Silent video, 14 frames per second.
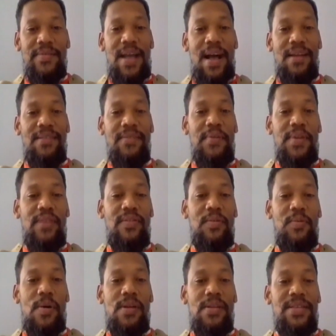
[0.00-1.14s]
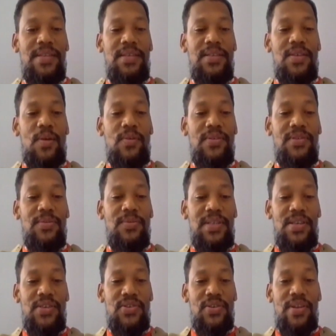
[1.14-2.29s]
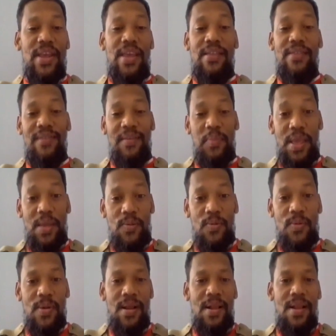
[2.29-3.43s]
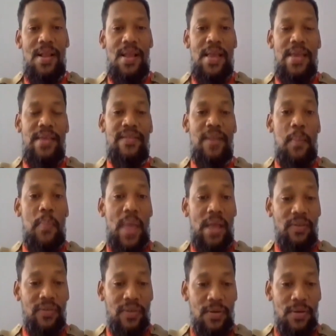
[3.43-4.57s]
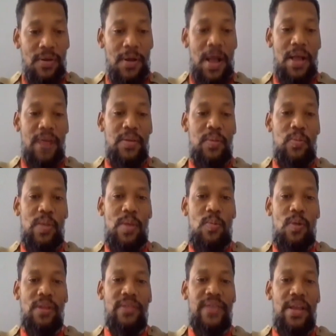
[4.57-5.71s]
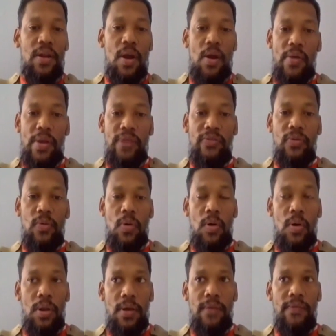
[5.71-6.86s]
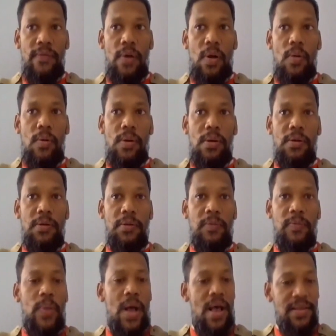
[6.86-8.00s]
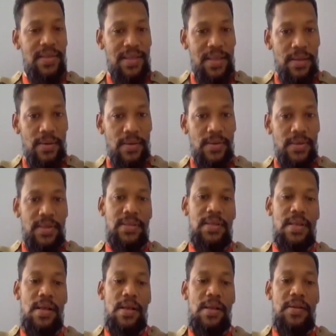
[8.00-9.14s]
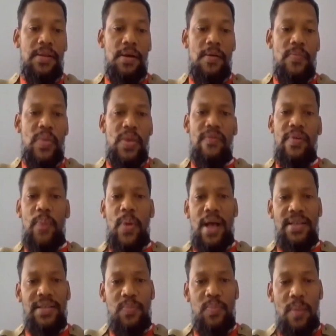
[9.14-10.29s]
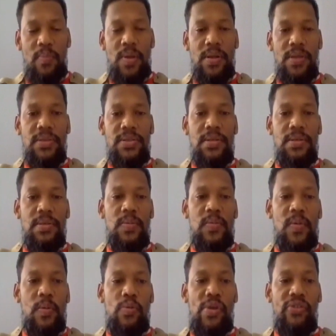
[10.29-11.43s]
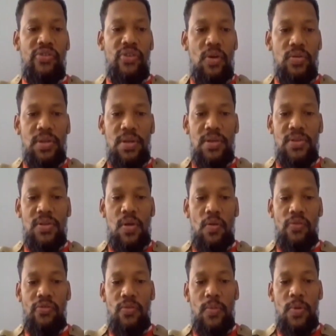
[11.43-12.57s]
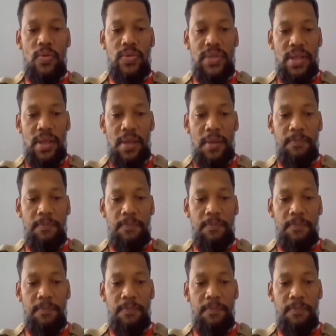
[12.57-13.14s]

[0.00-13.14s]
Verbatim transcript: actively towards the Scout Association in Tobago. He's a mentor, and we want to encourage all of our past leaders and um, even past members to reach out to a scout troop close to them.